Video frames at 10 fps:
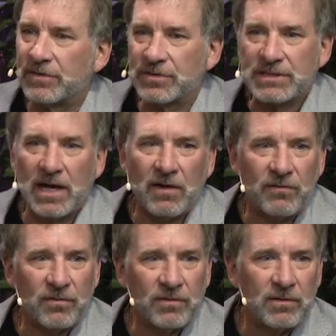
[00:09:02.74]
of
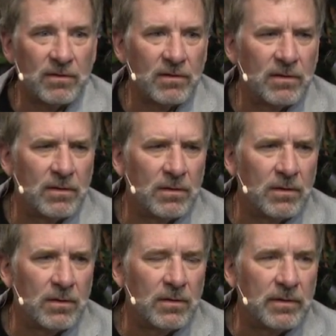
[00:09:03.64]
yourself
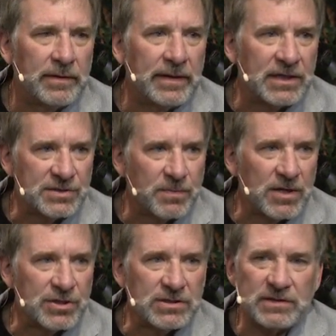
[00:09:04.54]
and
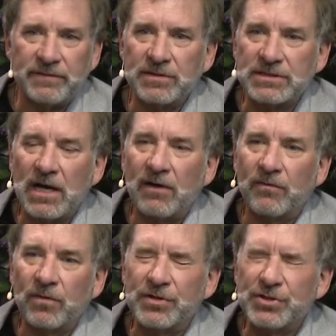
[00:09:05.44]
expressions of
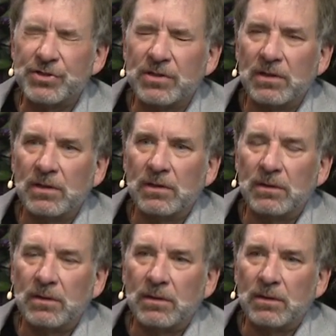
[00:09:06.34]
yourself which
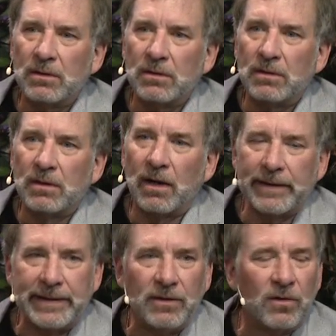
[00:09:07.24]
are
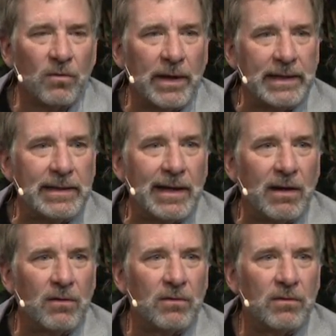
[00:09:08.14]
here right
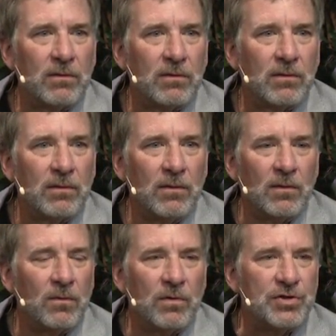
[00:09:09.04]
now,
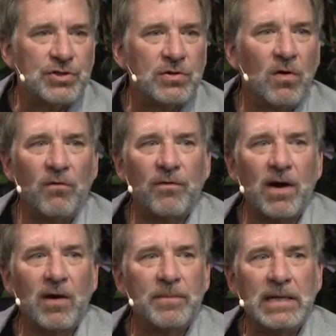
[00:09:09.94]
which go
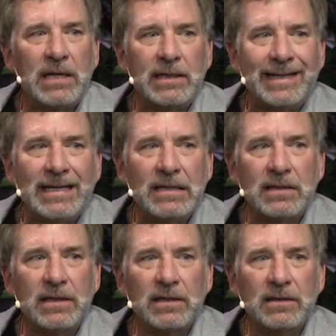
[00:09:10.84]
far beyond
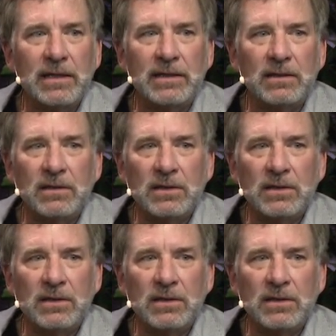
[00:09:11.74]
anything that,